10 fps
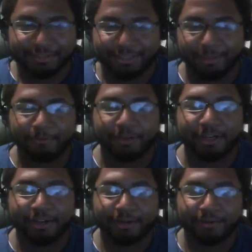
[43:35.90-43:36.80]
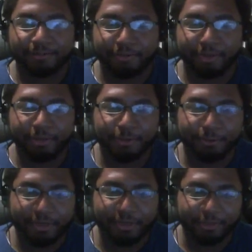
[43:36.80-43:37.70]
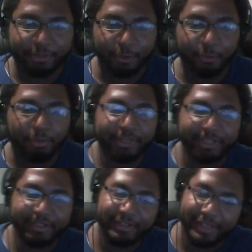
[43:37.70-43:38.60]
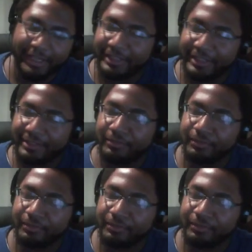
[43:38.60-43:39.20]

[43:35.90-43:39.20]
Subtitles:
so far, for the most part, Oberyn and